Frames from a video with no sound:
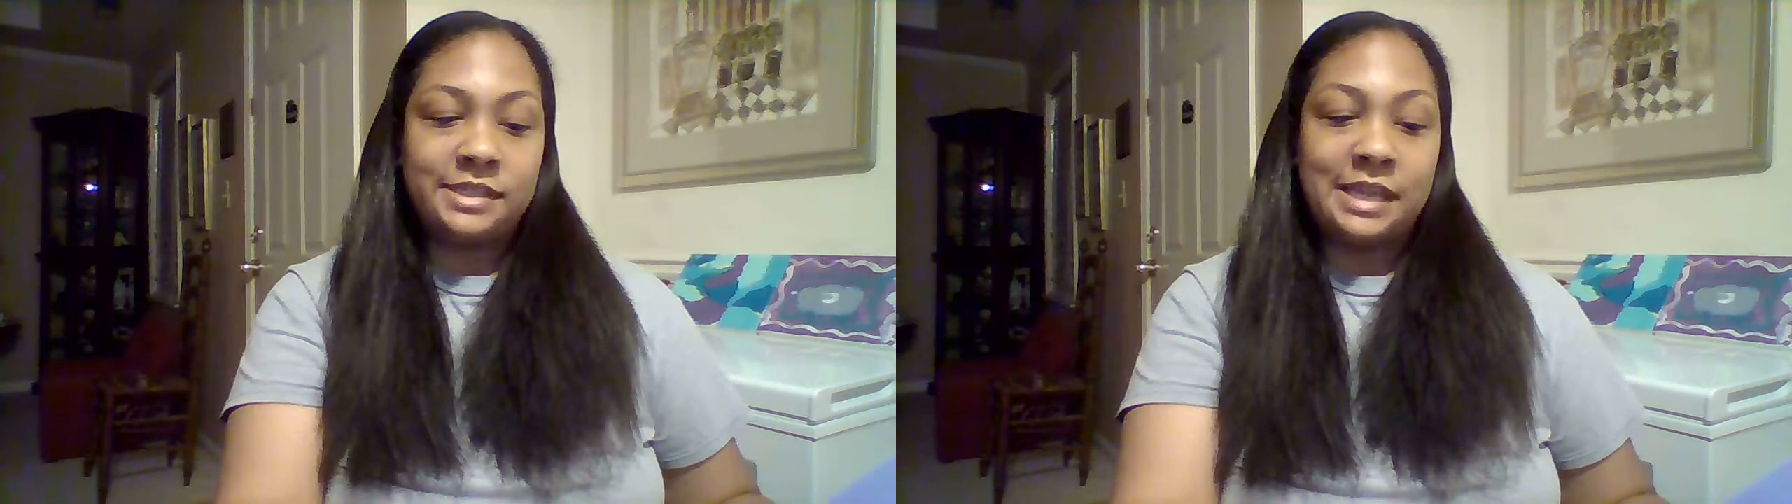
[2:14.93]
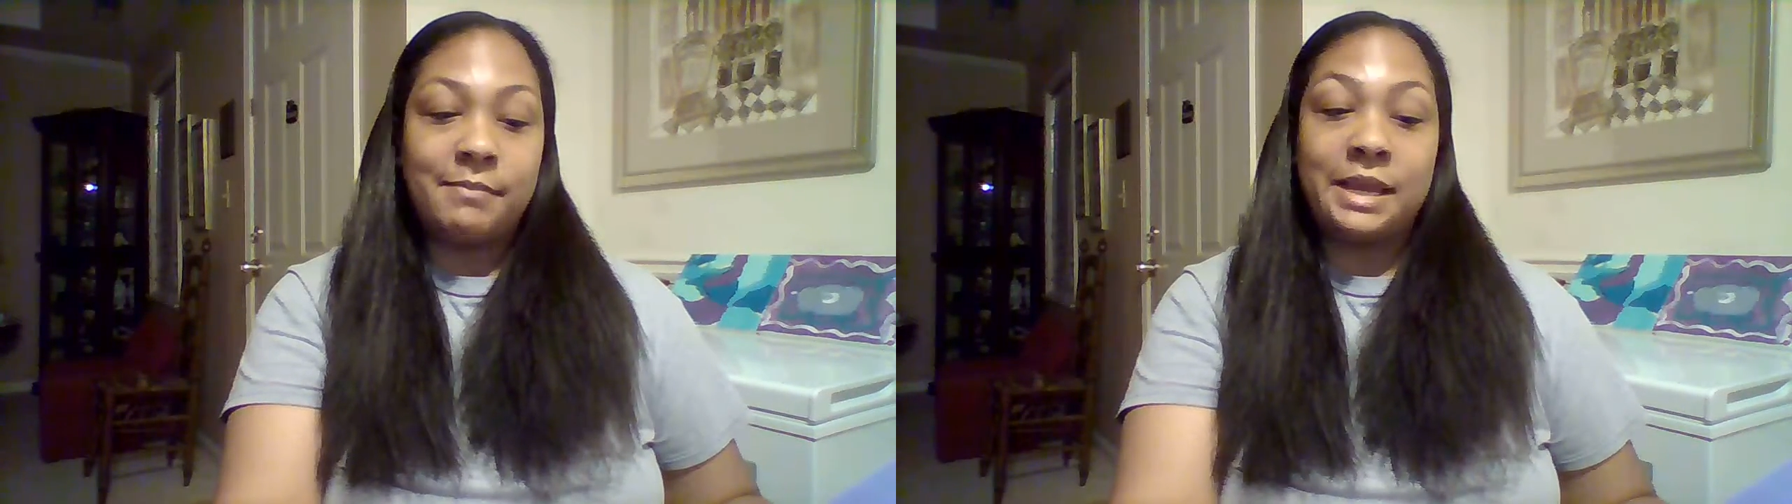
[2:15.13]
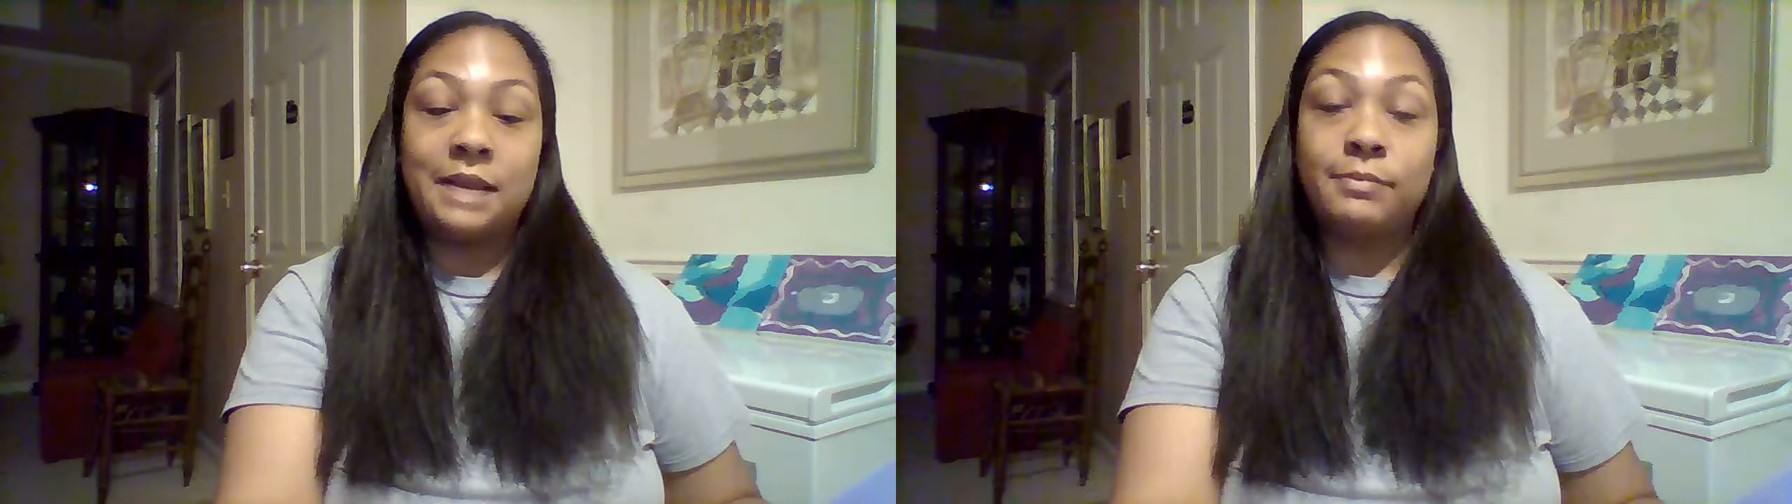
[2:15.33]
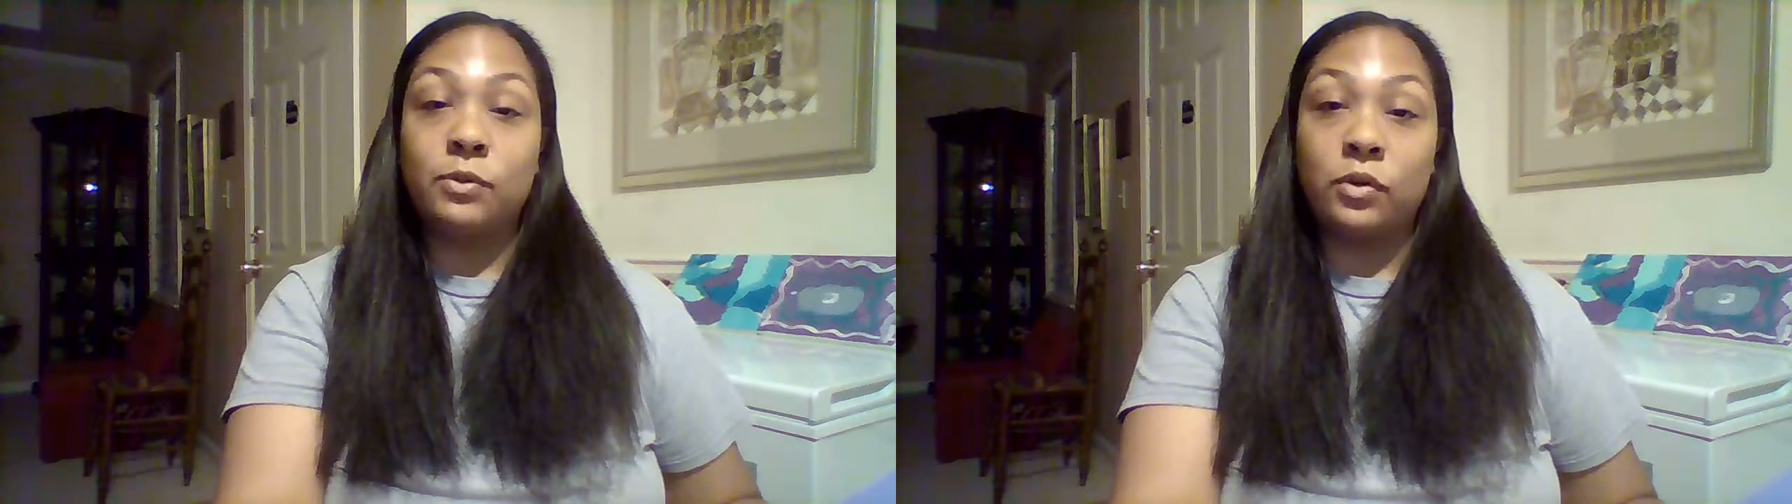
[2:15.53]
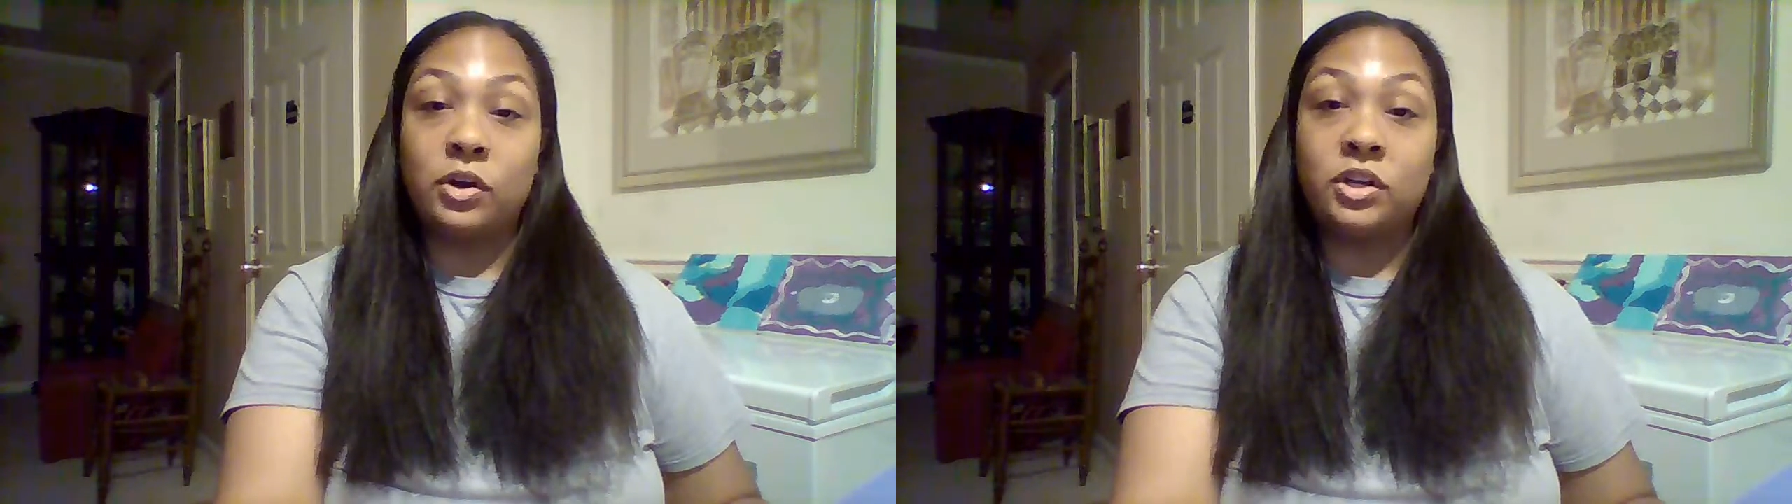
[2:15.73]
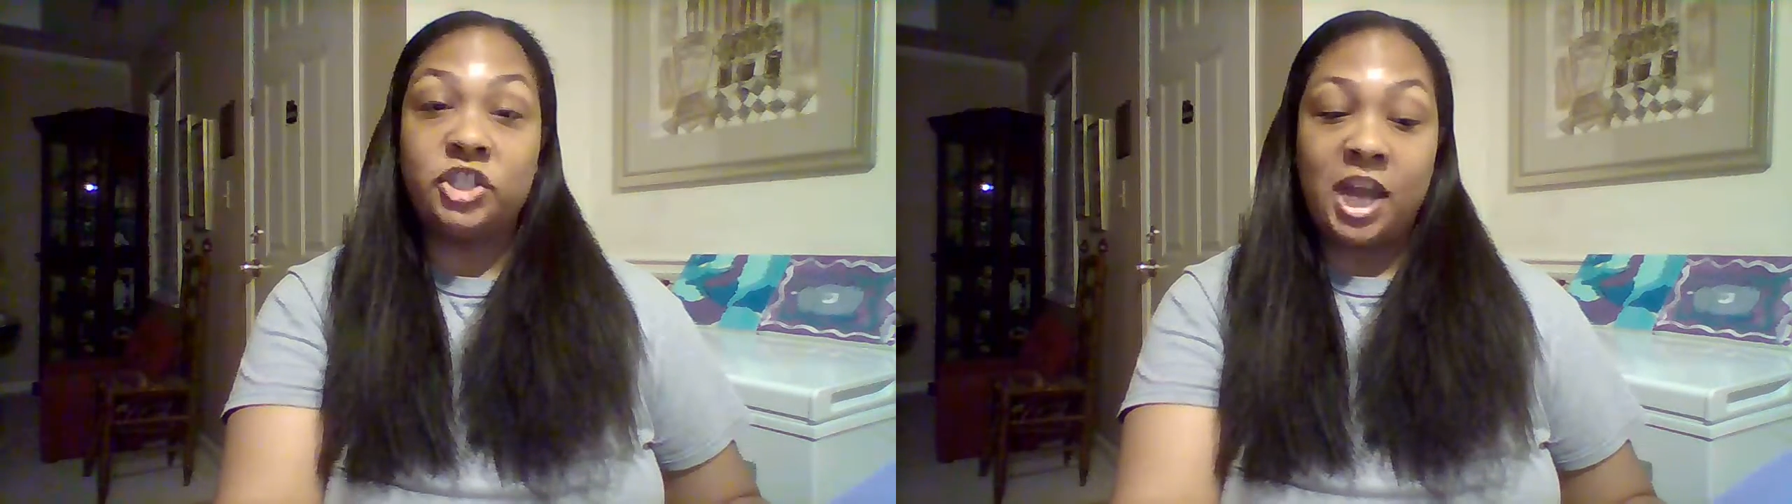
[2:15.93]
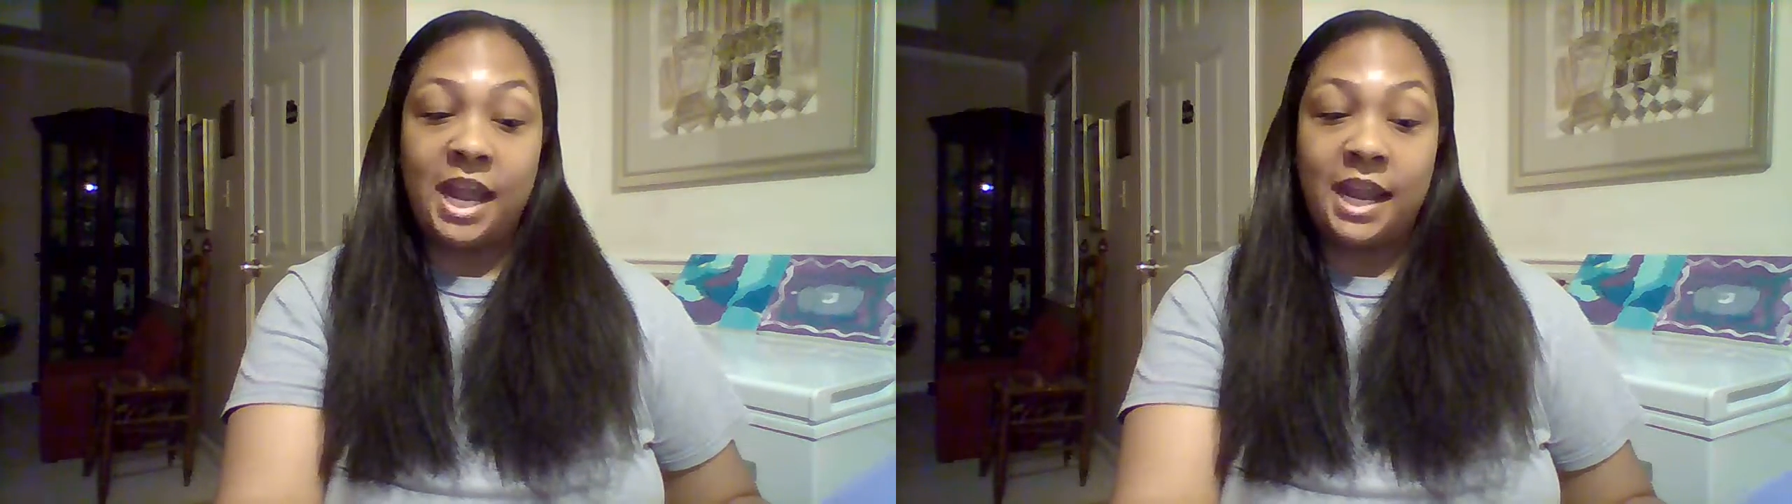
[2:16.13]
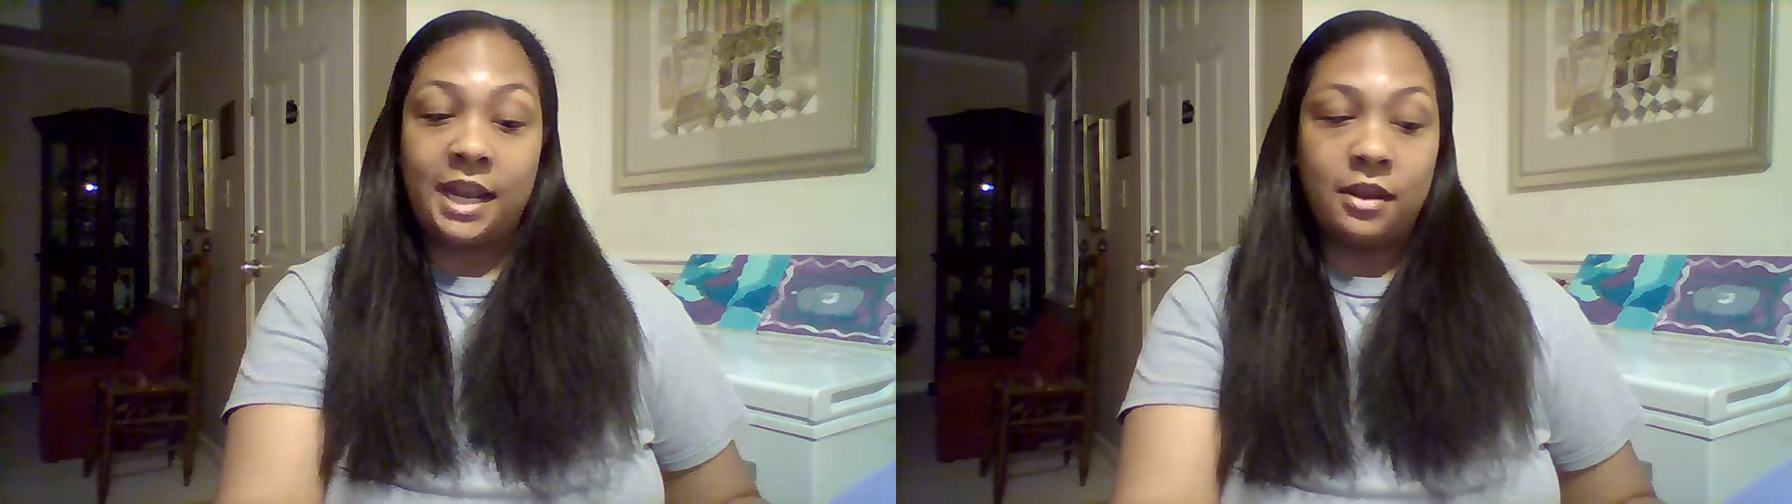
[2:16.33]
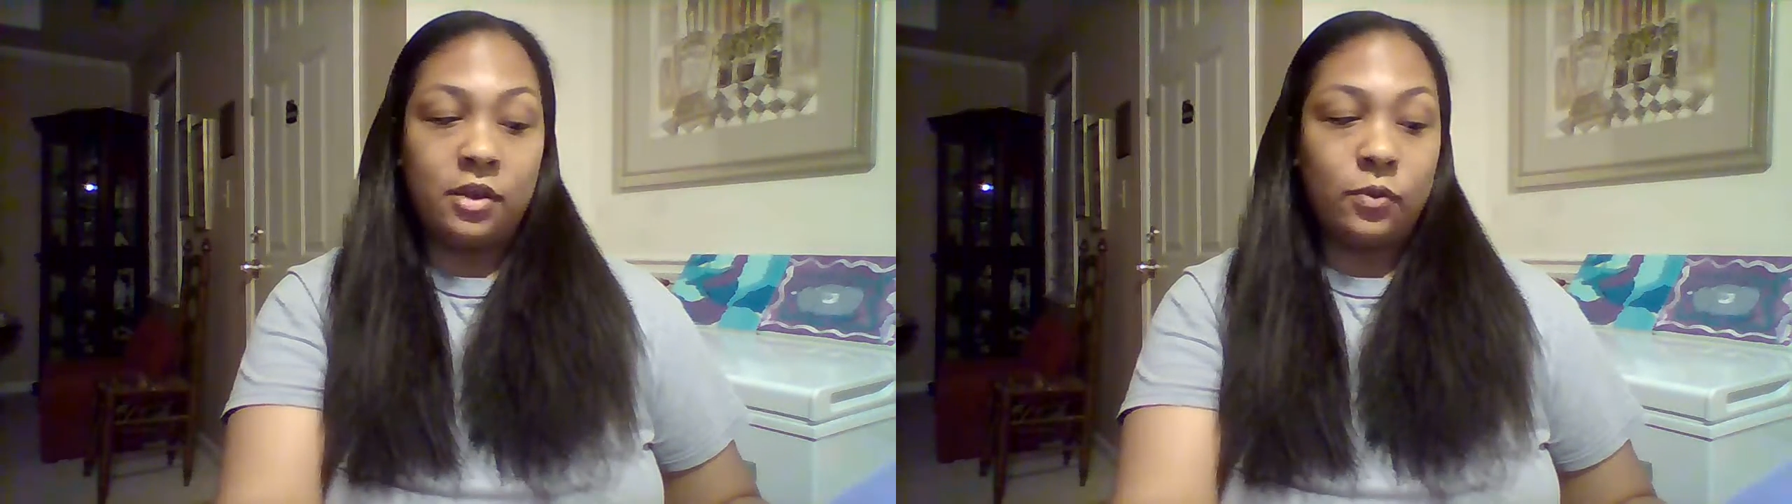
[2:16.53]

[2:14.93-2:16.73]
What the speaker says: that made up the word Jane,